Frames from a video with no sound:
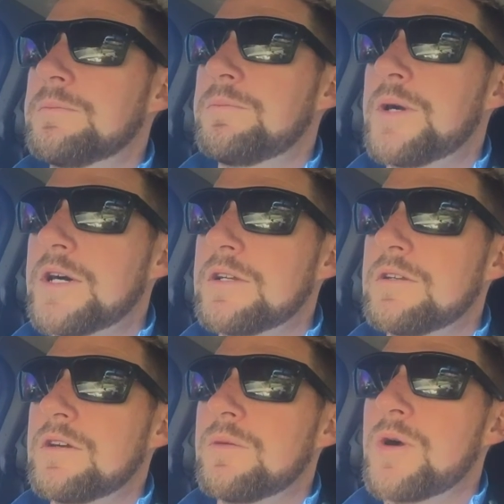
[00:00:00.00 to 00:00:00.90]
But
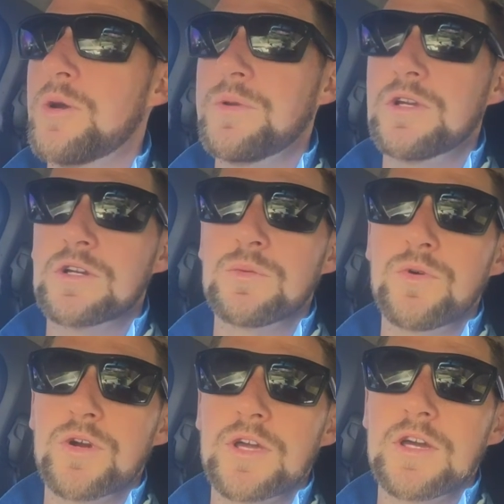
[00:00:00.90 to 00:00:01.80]
I'm hoping it can
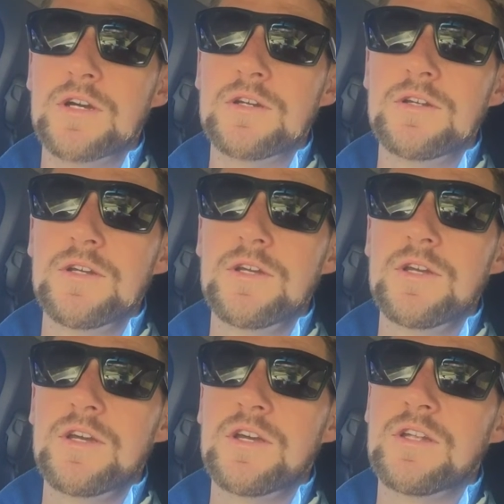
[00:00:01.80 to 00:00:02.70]
work out.
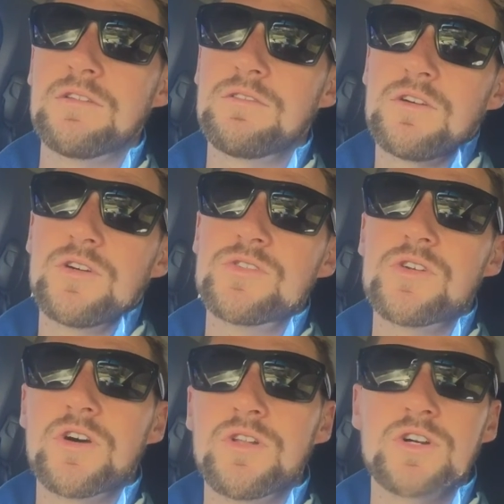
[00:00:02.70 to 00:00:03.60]
And
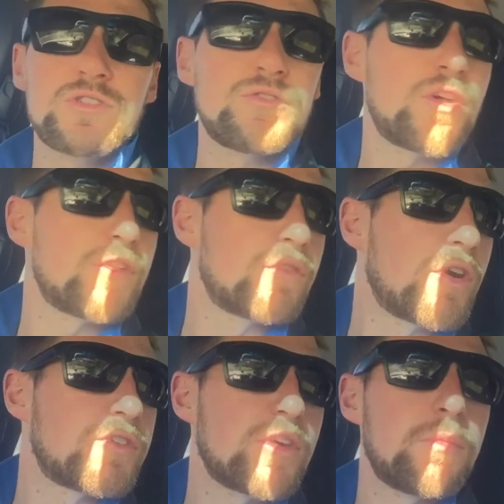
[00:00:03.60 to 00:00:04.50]
I'd like to find the
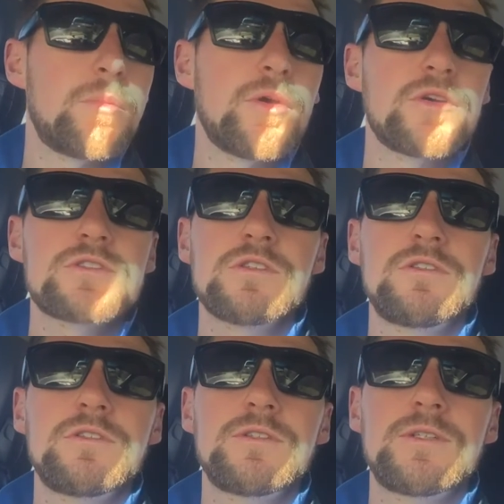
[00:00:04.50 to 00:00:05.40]
right type of person.
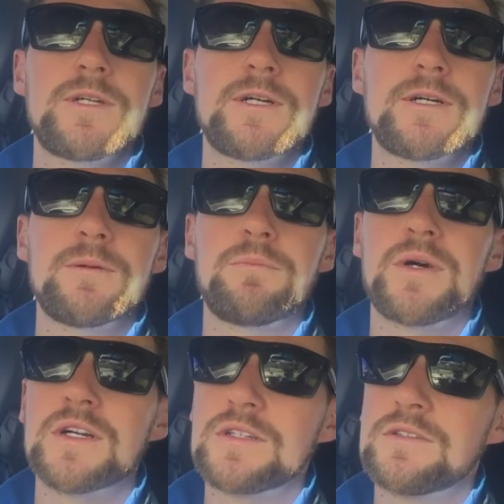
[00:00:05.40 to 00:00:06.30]

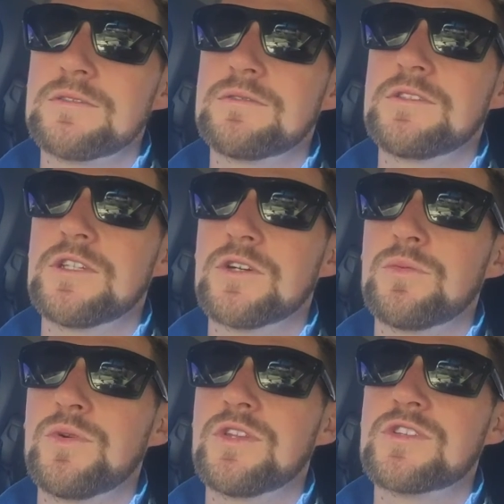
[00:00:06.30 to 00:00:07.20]
But
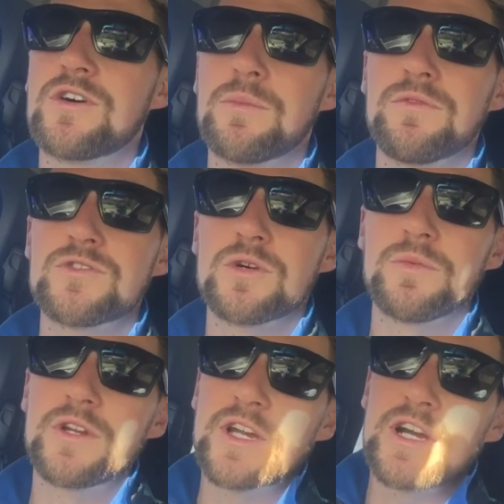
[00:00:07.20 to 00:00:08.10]
with the type of job
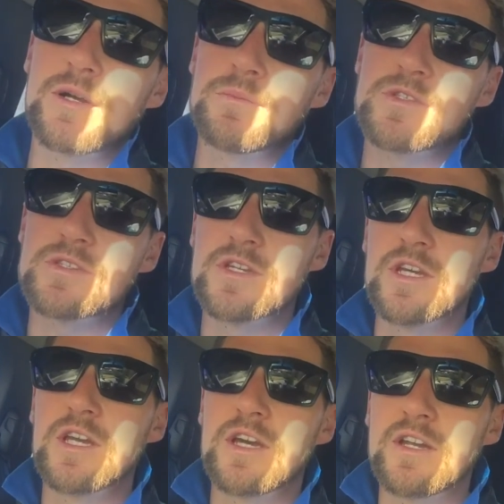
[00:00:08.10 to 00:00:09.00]
that it comes,
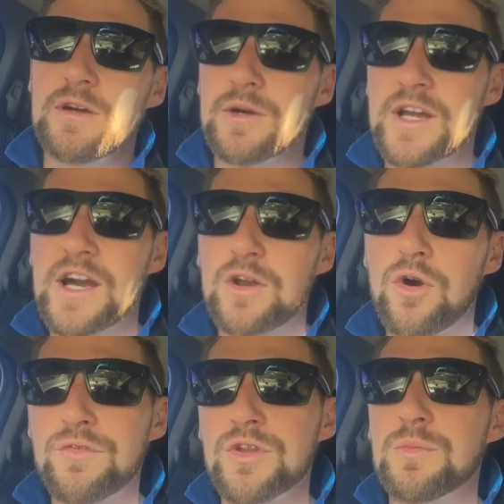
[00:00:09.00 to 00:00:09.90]
and now I can't
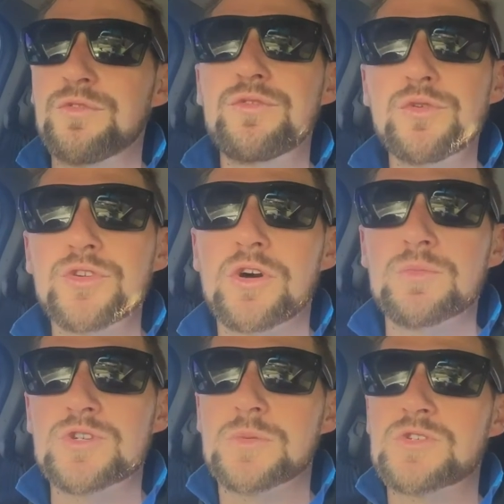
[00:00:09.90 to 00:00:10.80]
offer them a
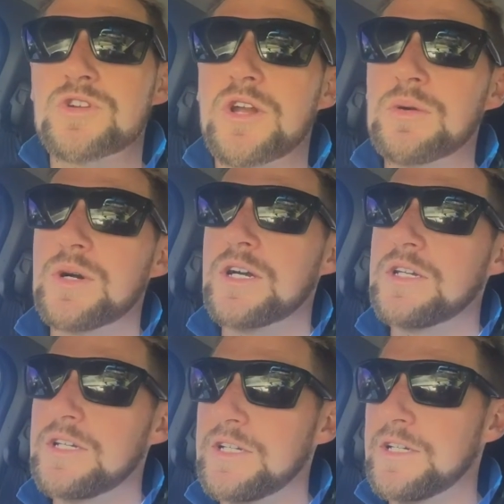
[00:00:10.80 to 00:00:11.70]
full-time job straight
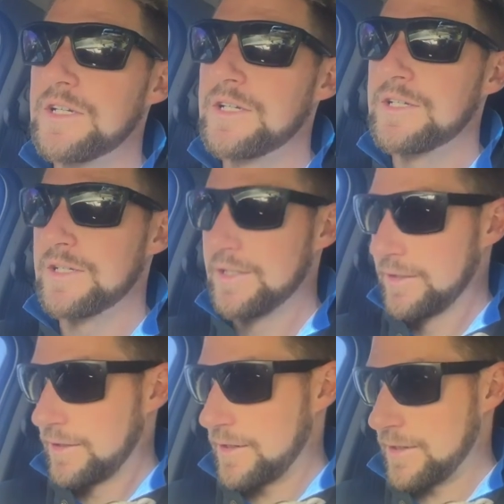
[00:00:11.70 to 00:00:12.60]
away.
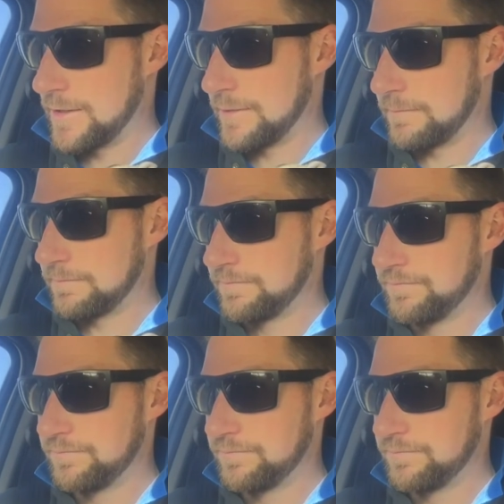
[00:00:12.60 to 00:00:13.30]
Who